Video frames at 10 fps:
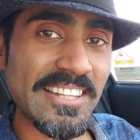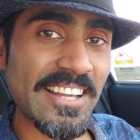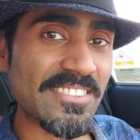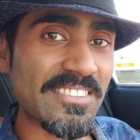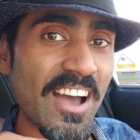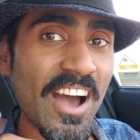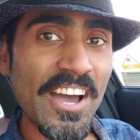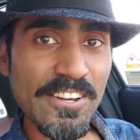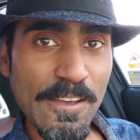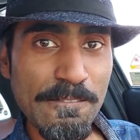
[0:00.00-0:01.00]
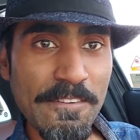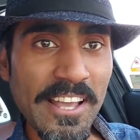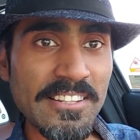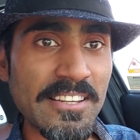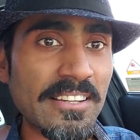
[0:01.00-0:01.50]
that's
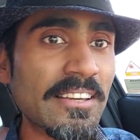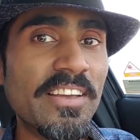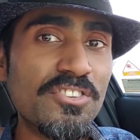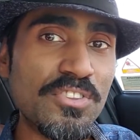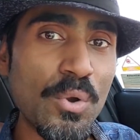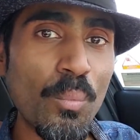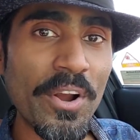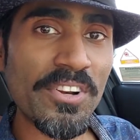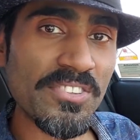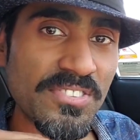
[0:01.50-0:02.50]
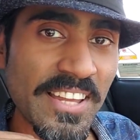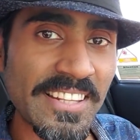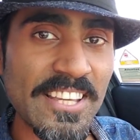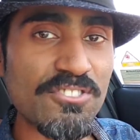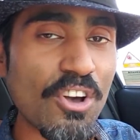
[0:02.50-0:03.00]
unaffected is the awareness that
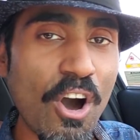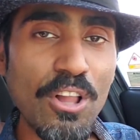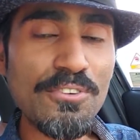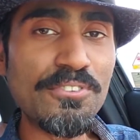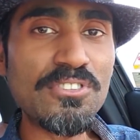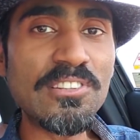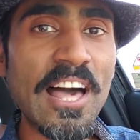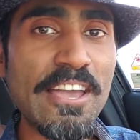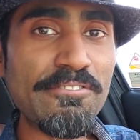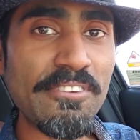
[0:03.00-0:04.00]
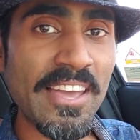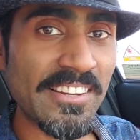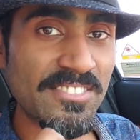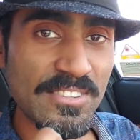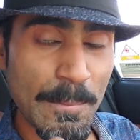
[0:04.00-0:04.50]
gives all of us life and
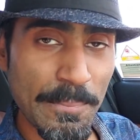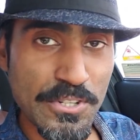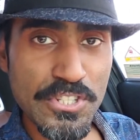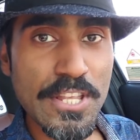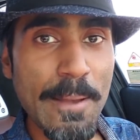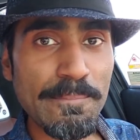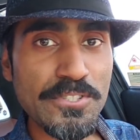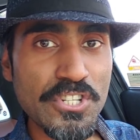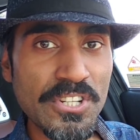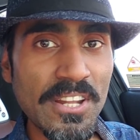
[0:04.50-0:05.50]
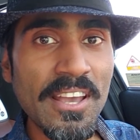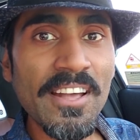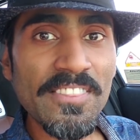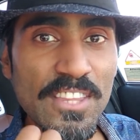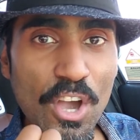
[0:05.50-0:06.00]
is the perception,
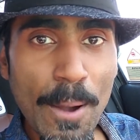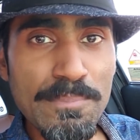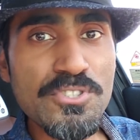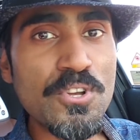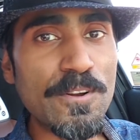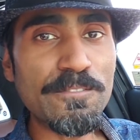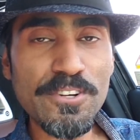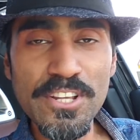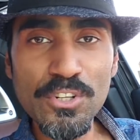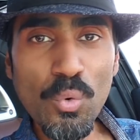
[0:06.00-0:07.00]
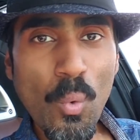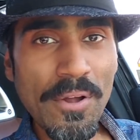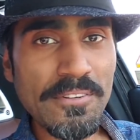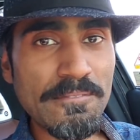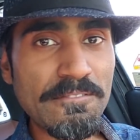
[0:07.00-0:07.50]
the observer in
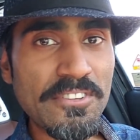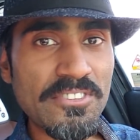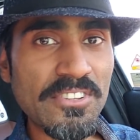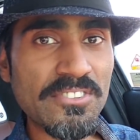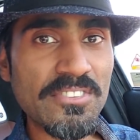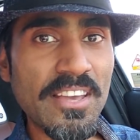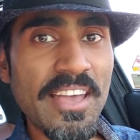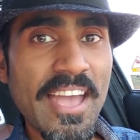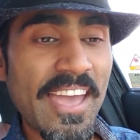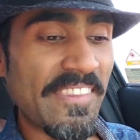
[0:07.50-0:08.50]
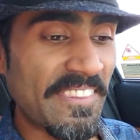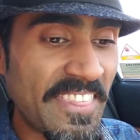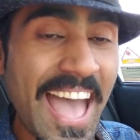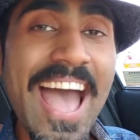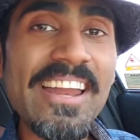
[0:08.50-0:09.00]
quantum physics. And
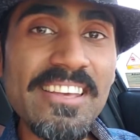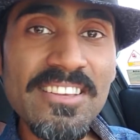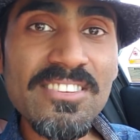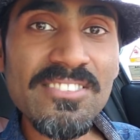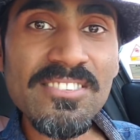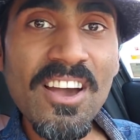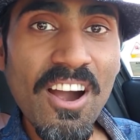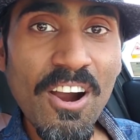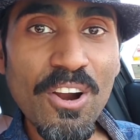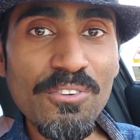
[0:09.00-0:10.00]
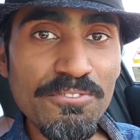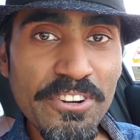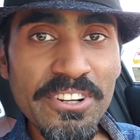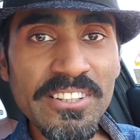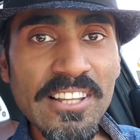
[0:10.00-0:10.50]
that is our
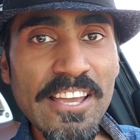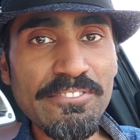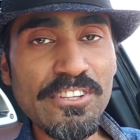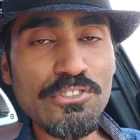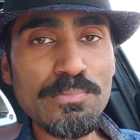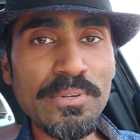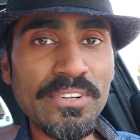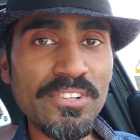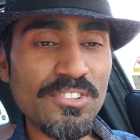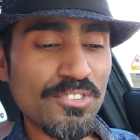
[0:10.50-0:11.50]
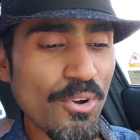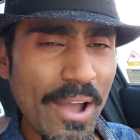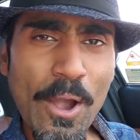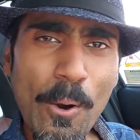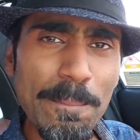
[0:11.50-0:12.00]
very life experience. So I
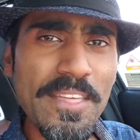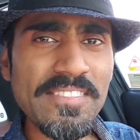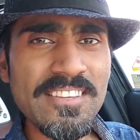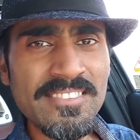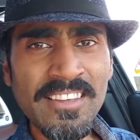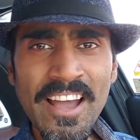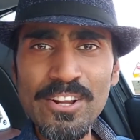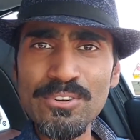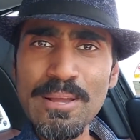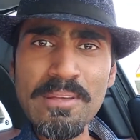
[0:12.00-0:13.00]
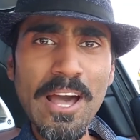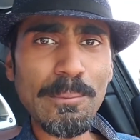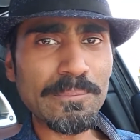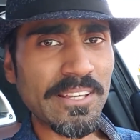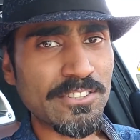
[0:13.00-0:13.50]
hope that this diagram
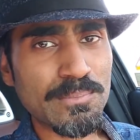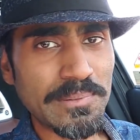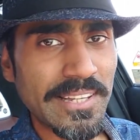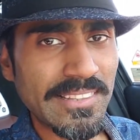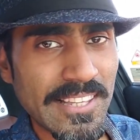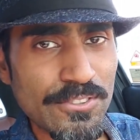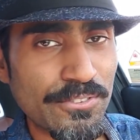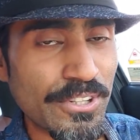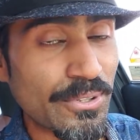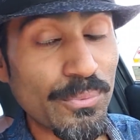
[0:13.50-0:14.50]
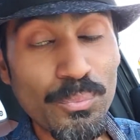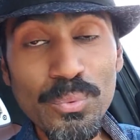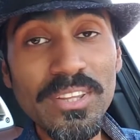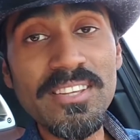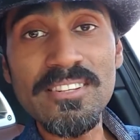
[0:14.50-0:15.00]
helped explain things for you. It
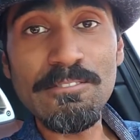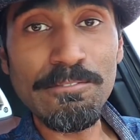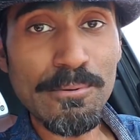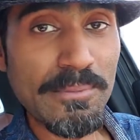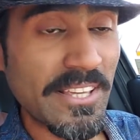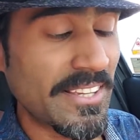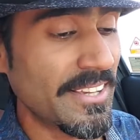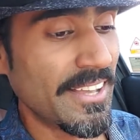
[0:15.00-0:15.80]
really did for me.